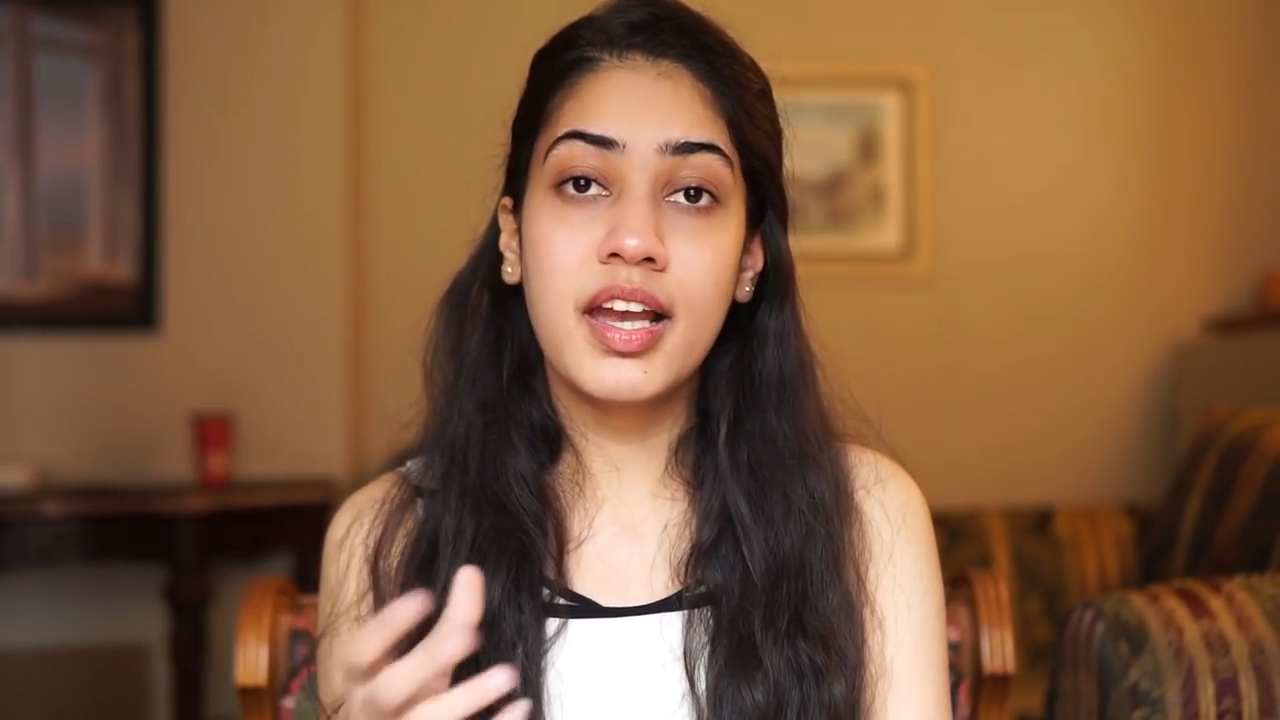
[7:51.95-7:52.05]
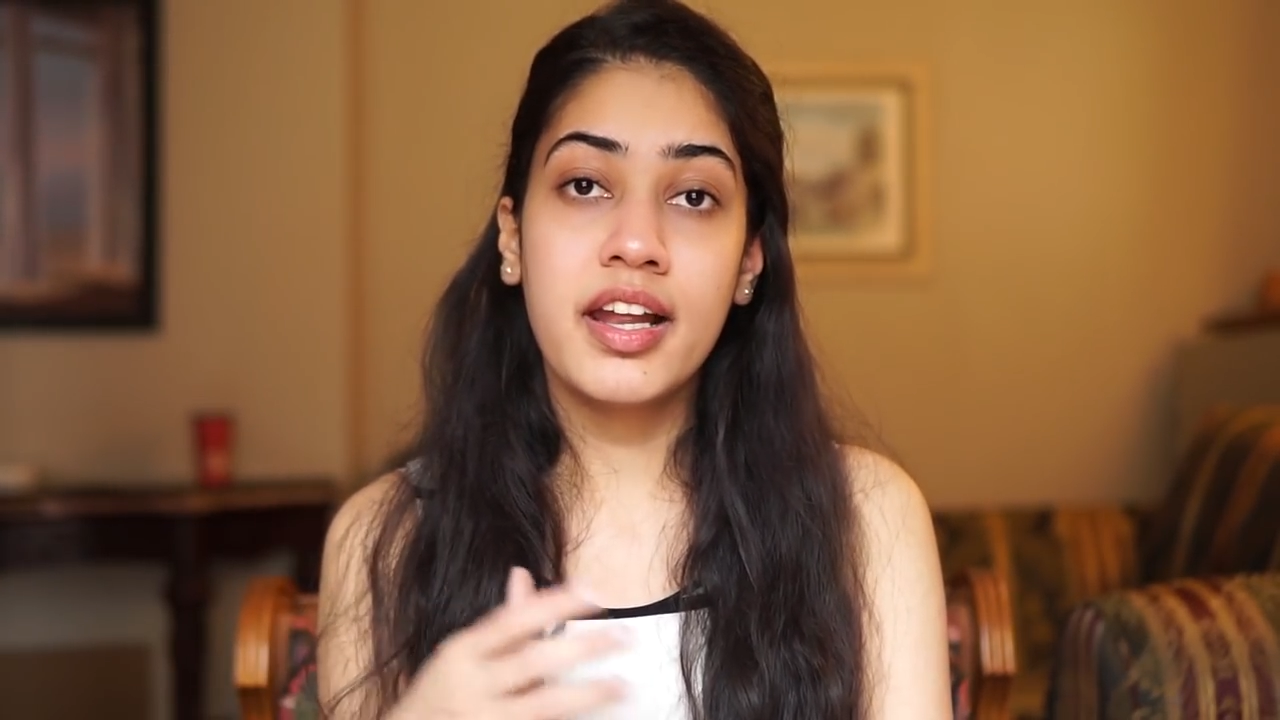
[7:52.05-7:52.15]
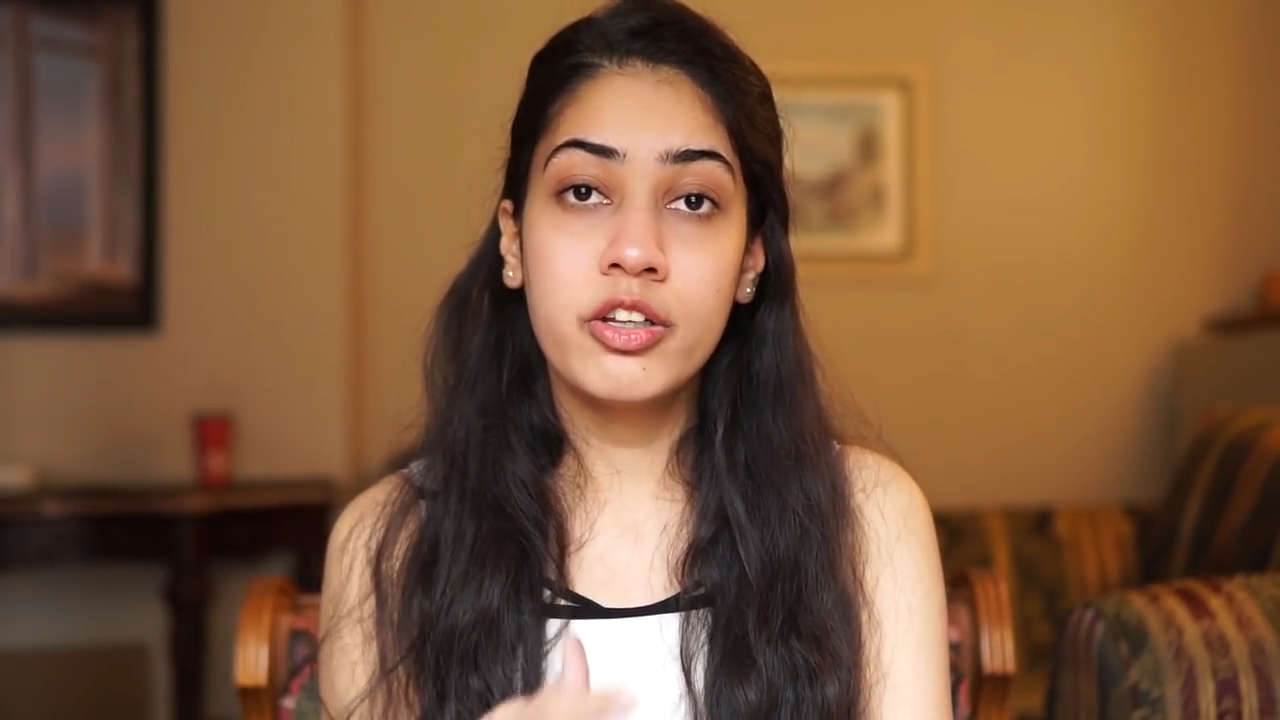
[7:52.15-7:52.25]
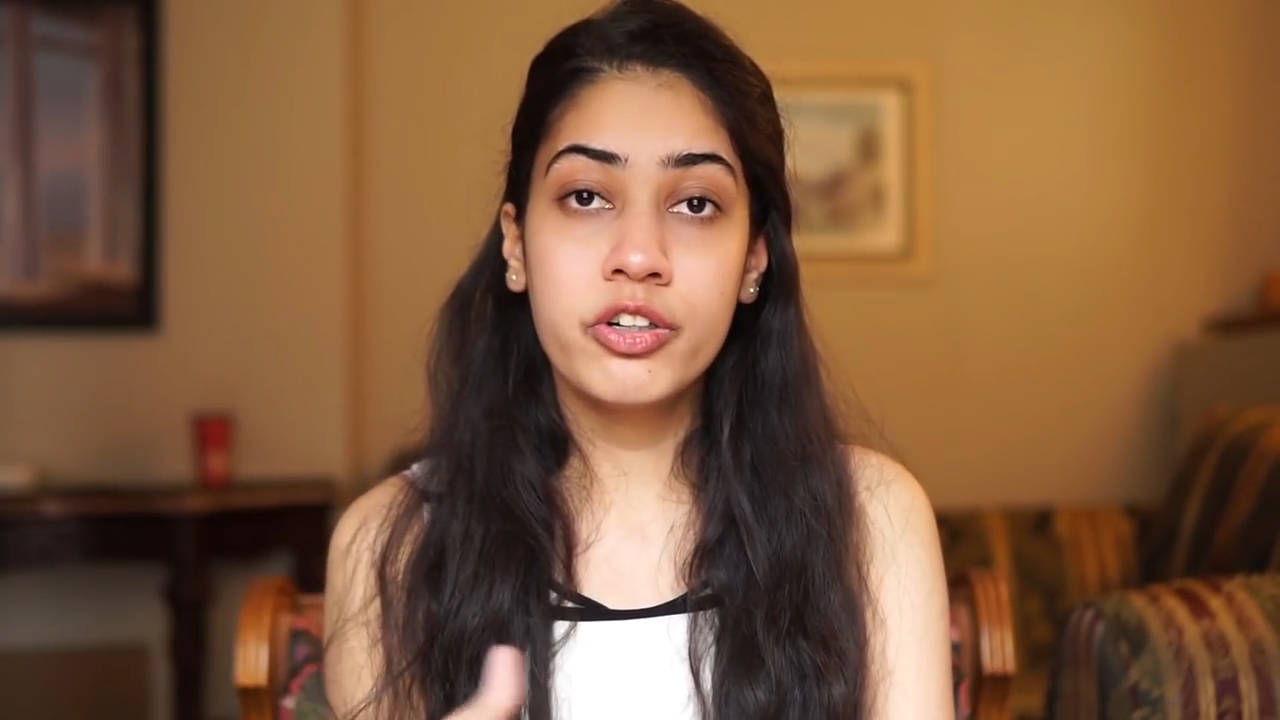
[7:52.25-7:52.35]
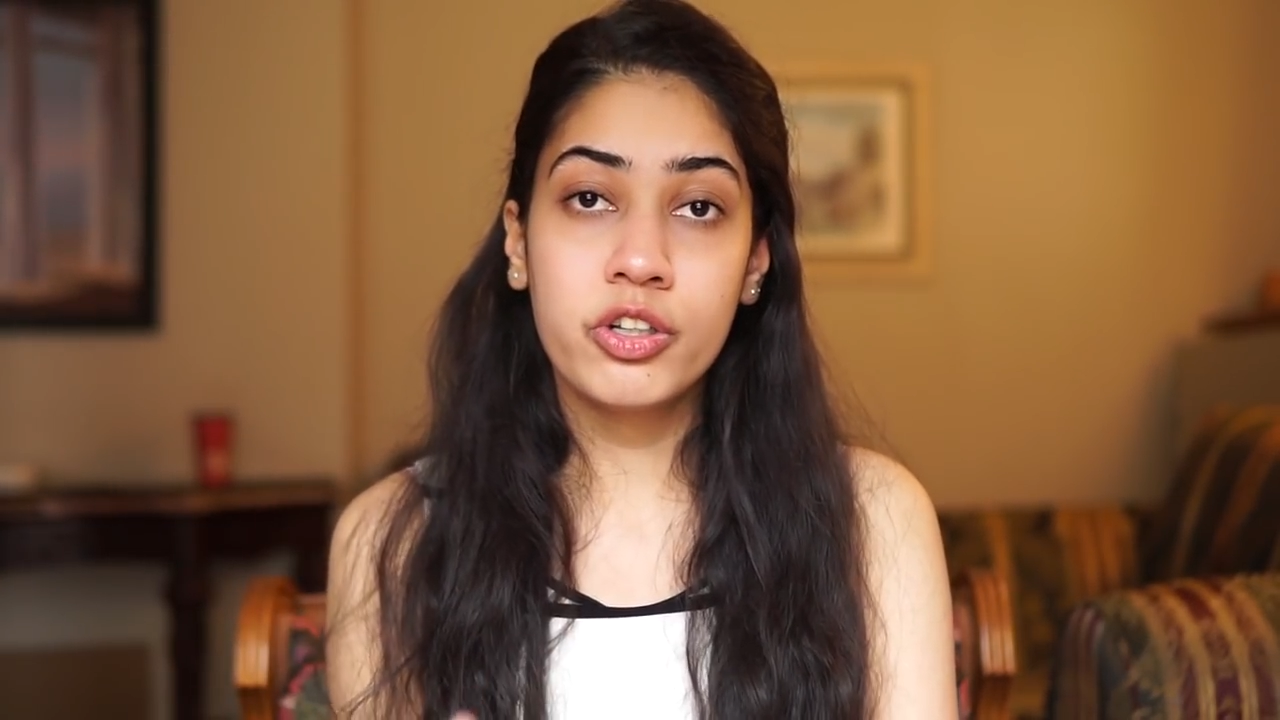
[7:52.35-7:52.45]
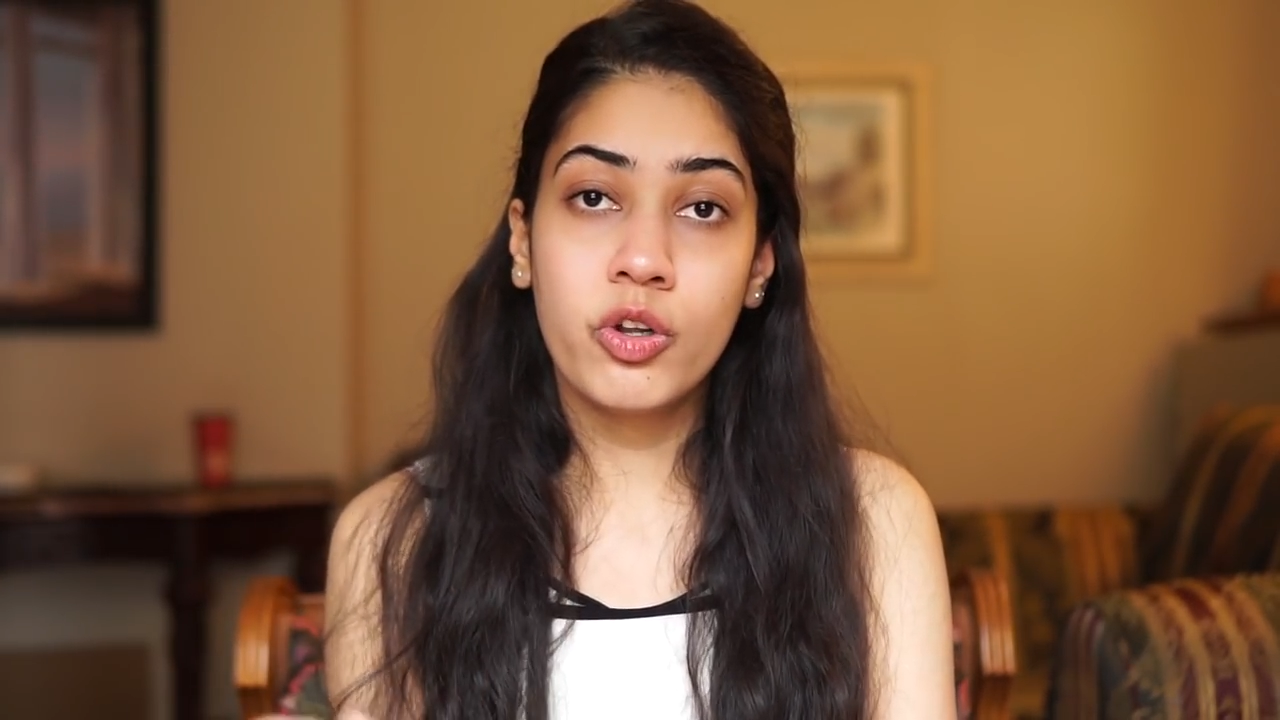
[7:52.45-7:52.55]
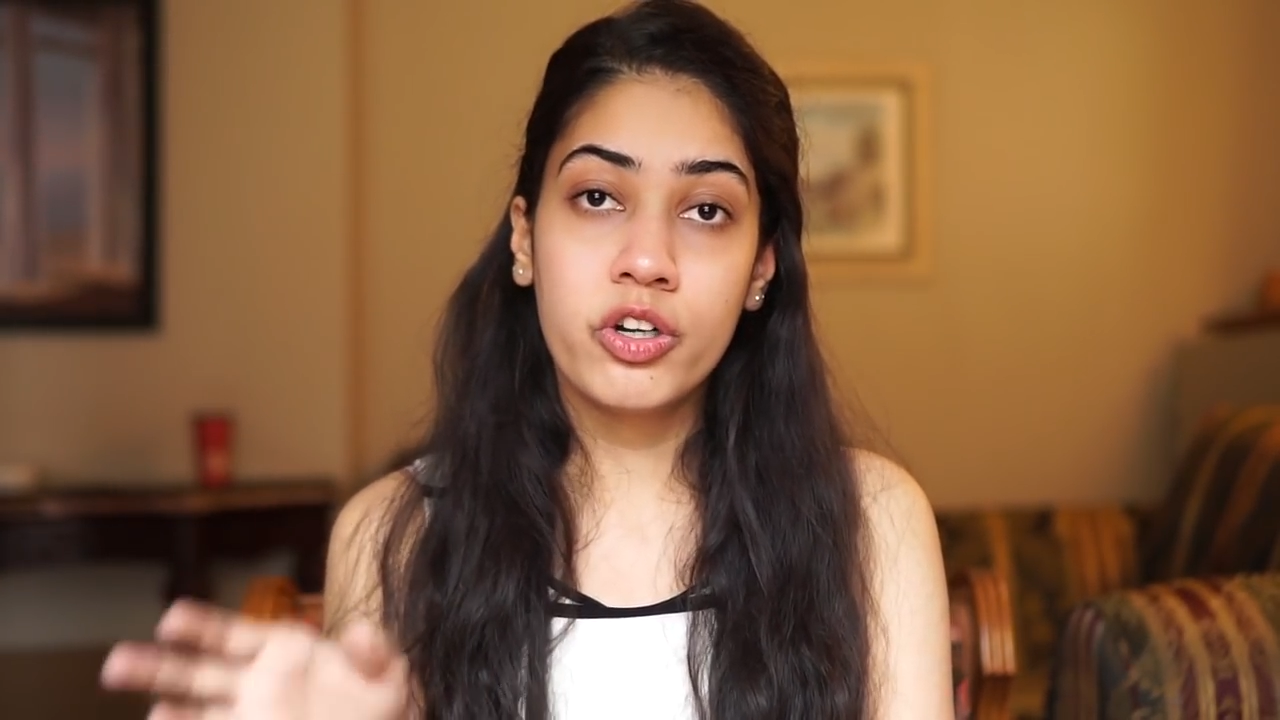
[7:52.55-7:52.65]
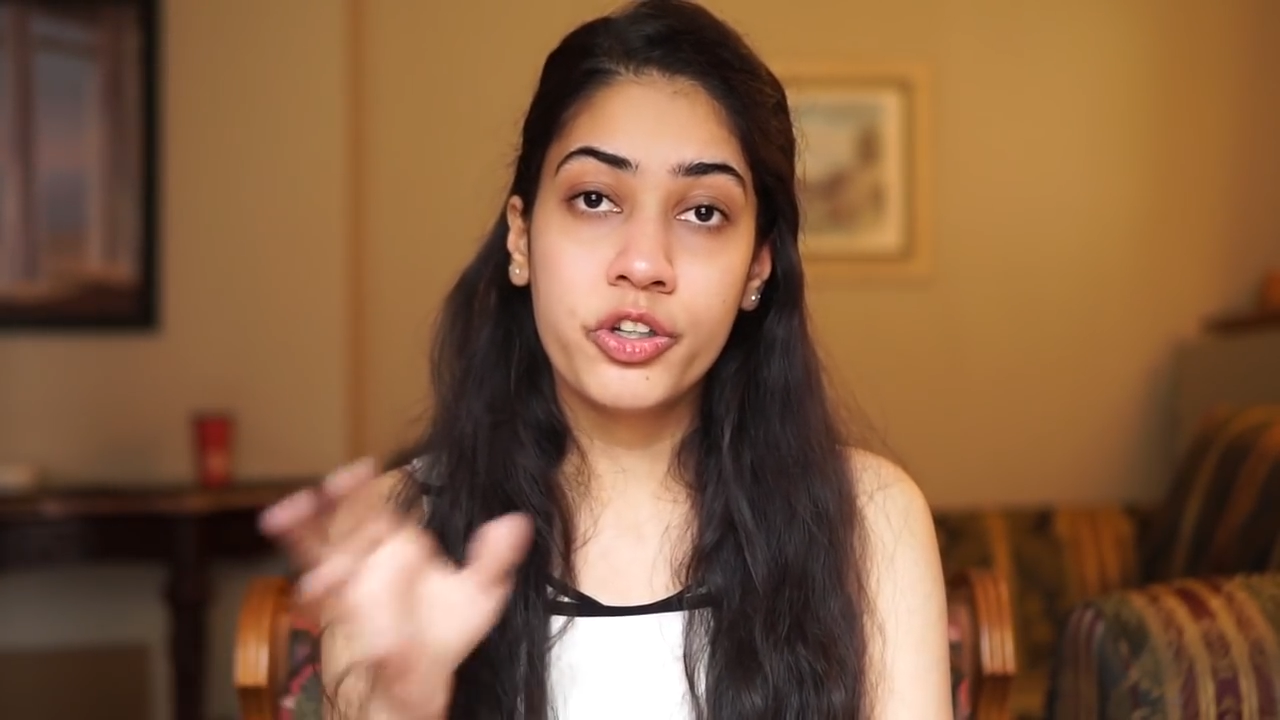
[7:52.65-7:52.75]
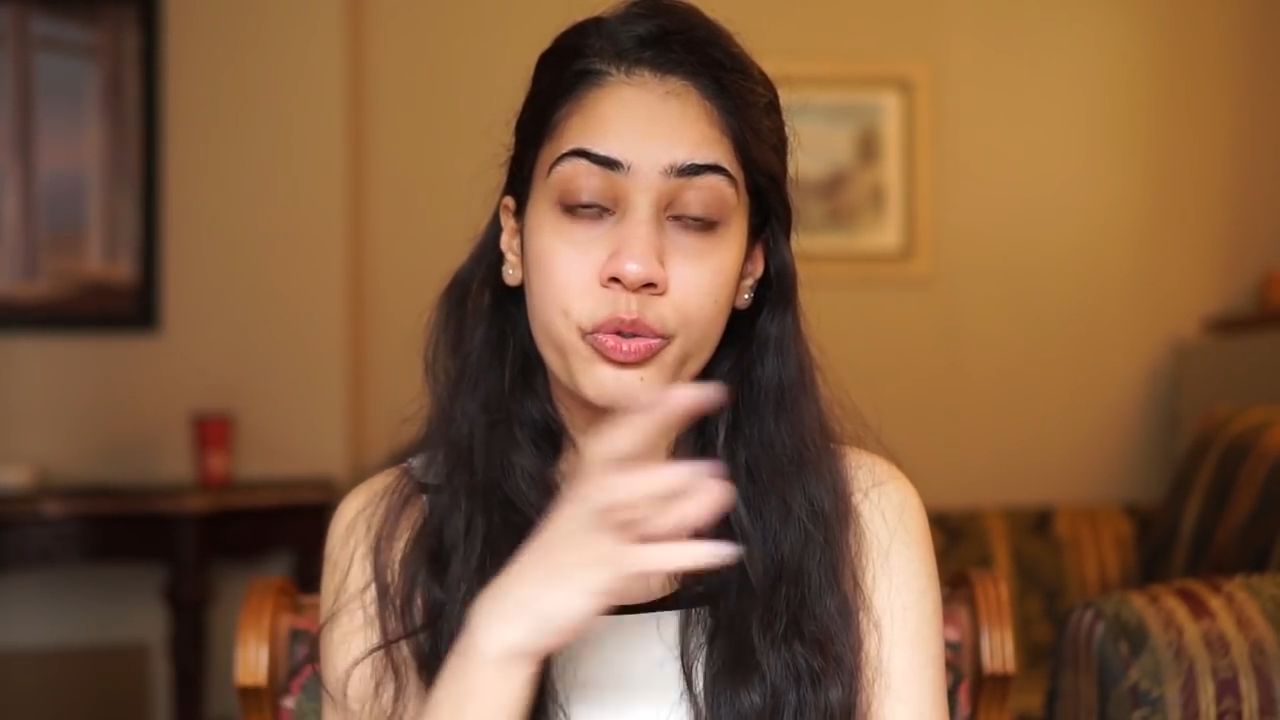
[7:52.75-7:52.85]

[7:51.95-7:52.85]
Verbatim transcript: I learned a lot